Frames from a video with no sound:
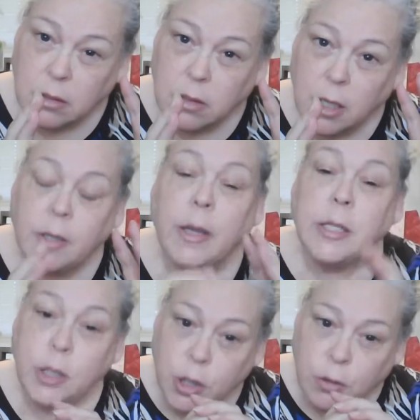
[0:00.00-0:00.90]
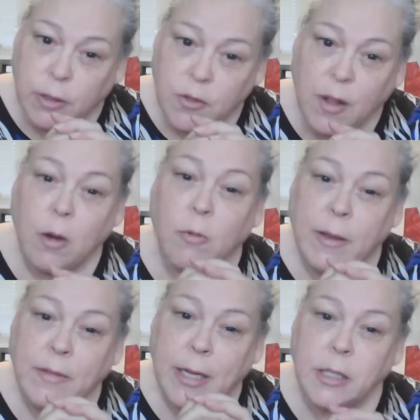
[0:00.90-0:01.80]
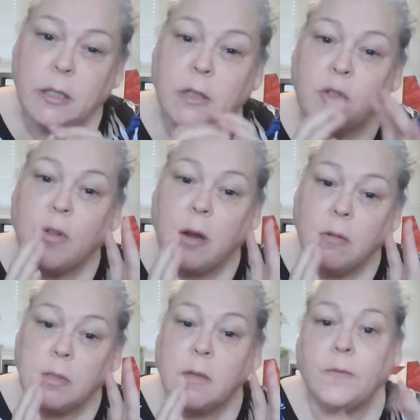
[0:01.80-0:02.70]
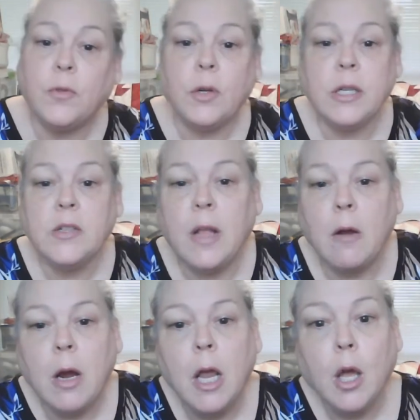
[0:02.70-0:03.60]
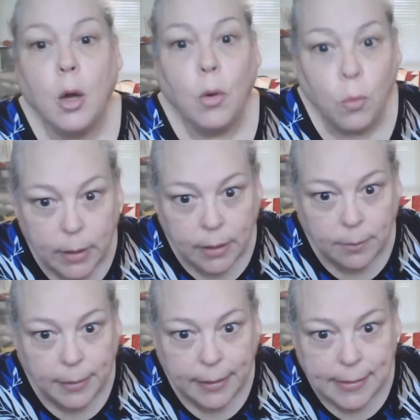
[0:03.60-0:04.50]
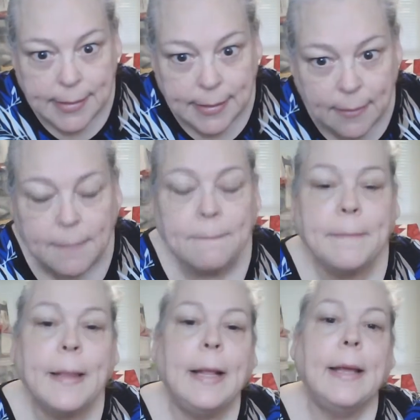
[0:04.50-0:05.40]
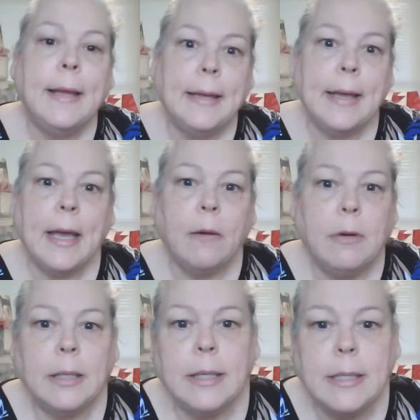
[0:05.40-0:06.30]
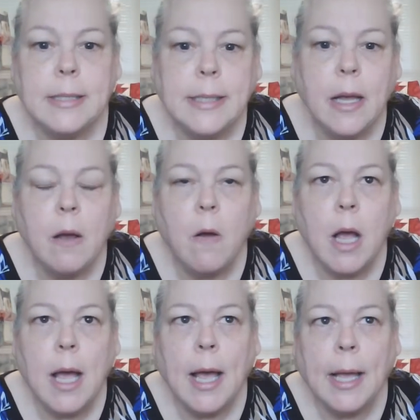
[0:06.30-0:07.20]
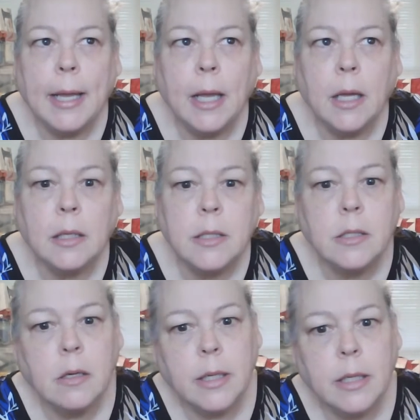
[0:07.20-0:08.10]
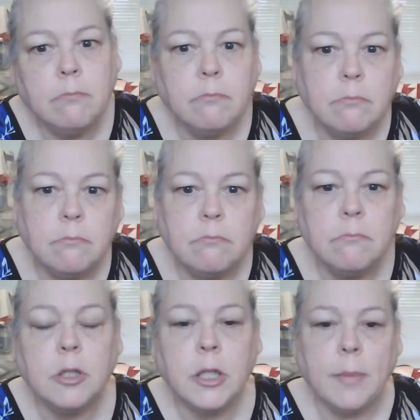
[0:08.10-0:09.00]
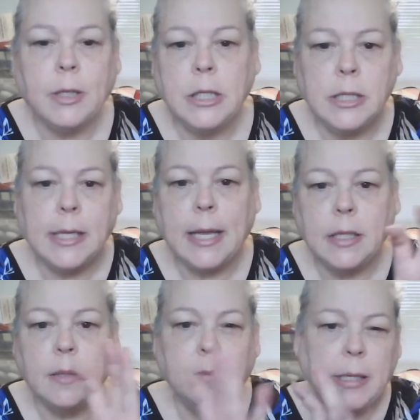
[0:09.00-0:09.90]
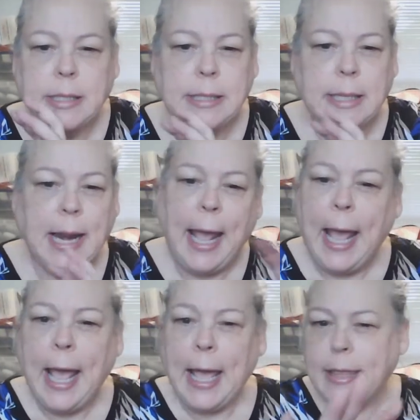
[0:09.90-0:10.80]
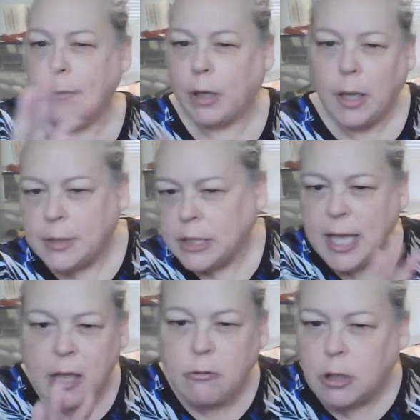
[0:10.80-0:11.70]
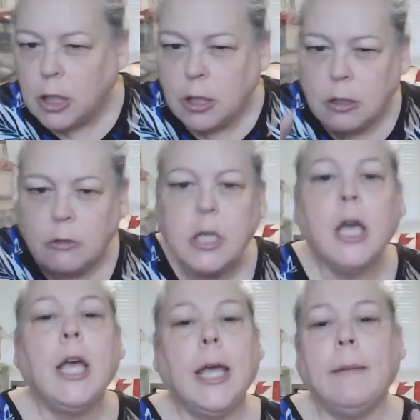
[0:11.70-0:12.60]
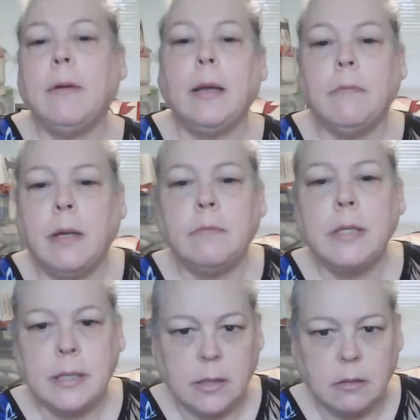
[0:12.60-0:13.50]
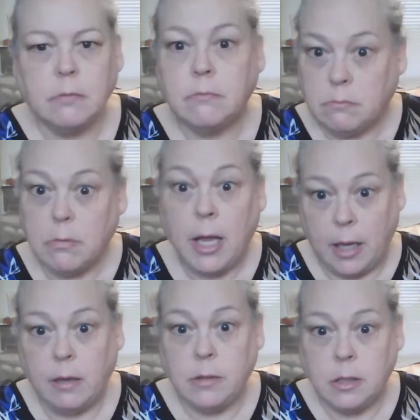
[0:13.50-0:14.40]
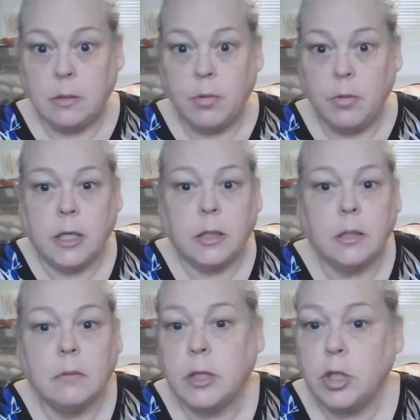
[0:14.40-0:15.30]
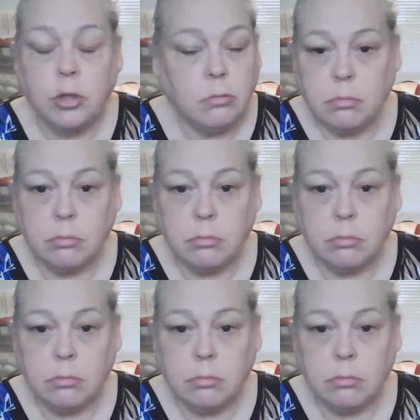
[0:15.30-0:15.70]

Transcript: it's a two inch flower. If that two inch flower was a four inch flower, wouldn't it be easier? Yeah, it would. And so I uh, started doubling the size of the pieces that I had. They were coming together cute. It, it, it was it was a new project, which